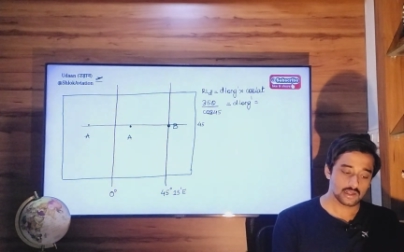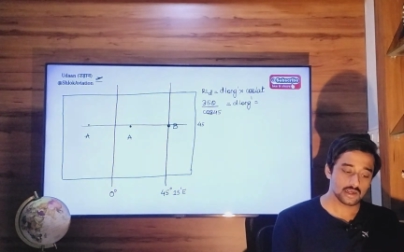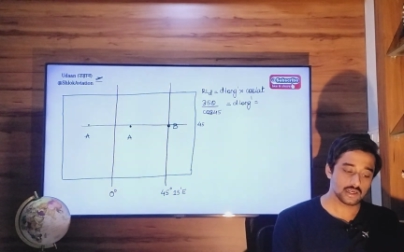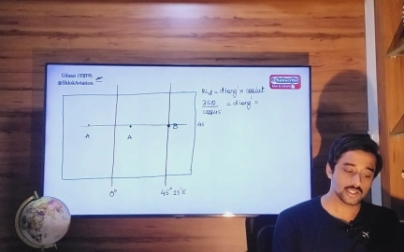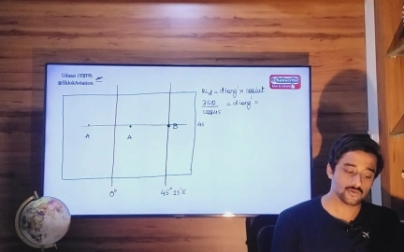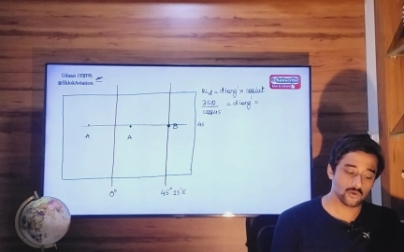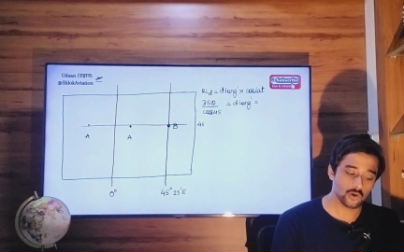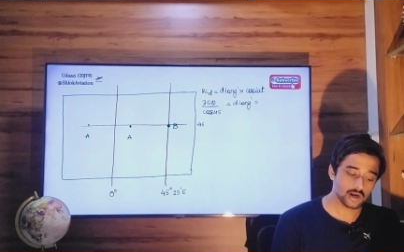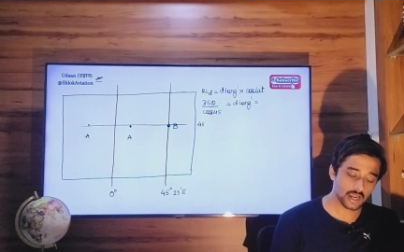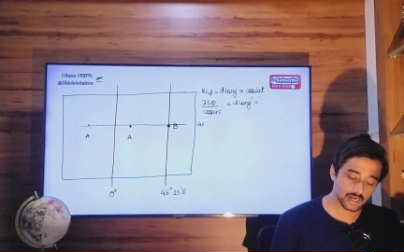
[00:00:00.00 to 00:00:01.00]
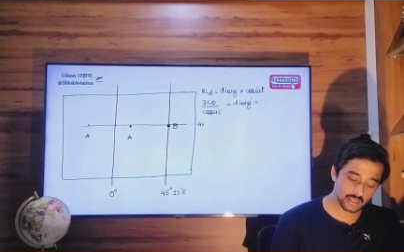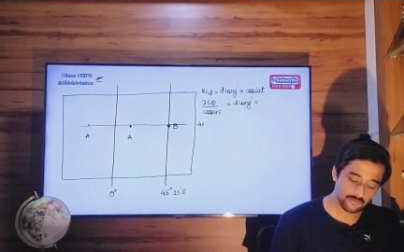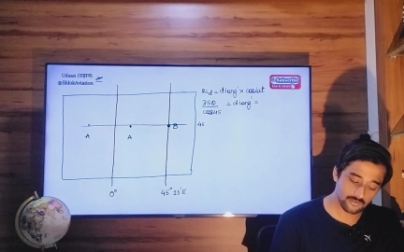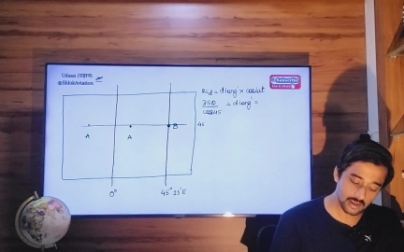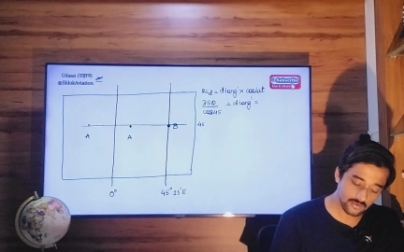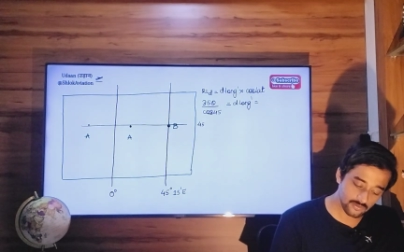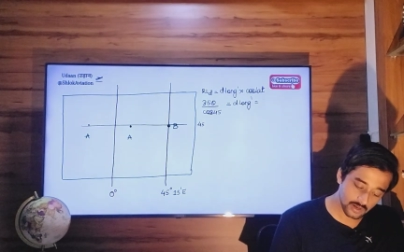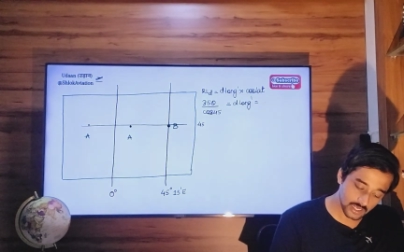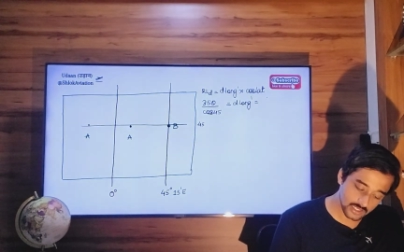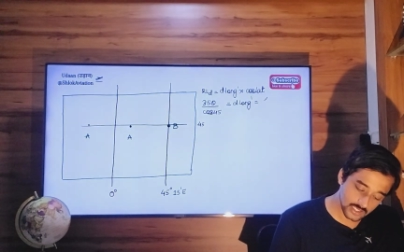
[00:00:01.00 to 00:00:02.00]
is 495
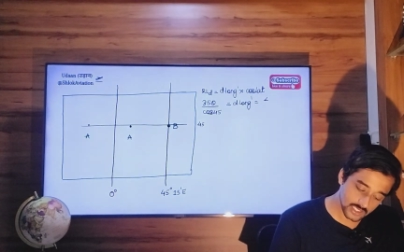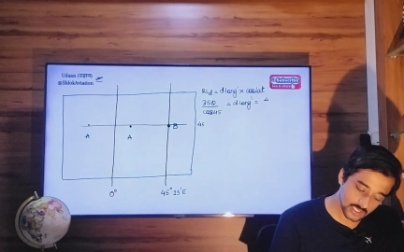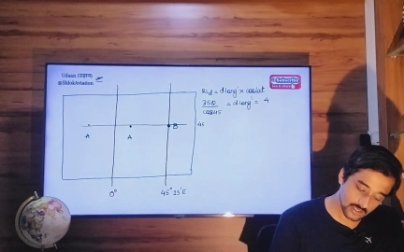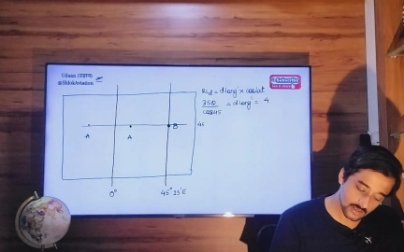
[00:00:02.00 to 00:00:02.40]
minutes.